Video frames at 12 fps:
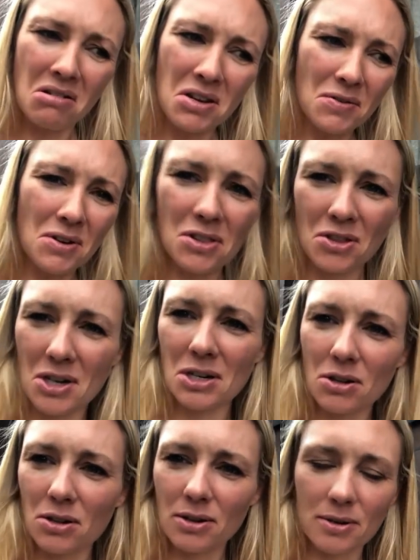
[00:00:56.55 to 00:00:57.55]
oh, you've got a
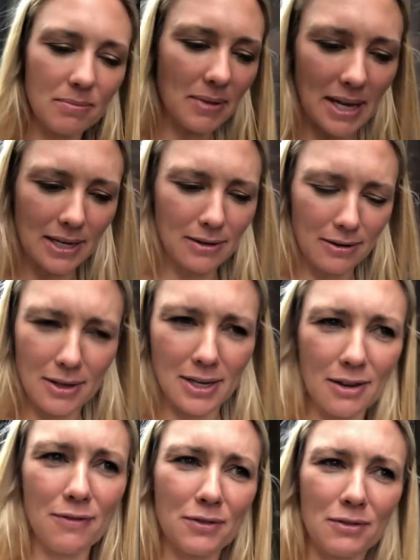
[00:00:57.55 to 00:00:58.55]
$30 like
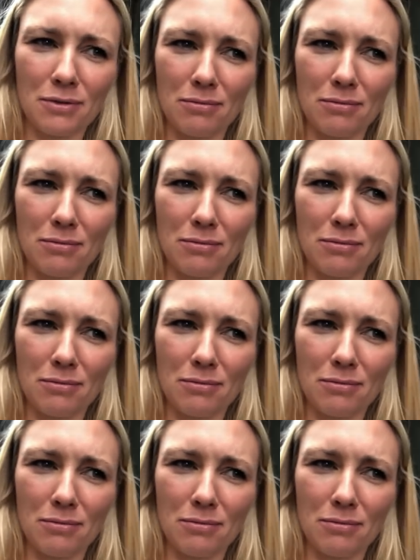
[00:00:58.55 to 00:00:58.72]
gift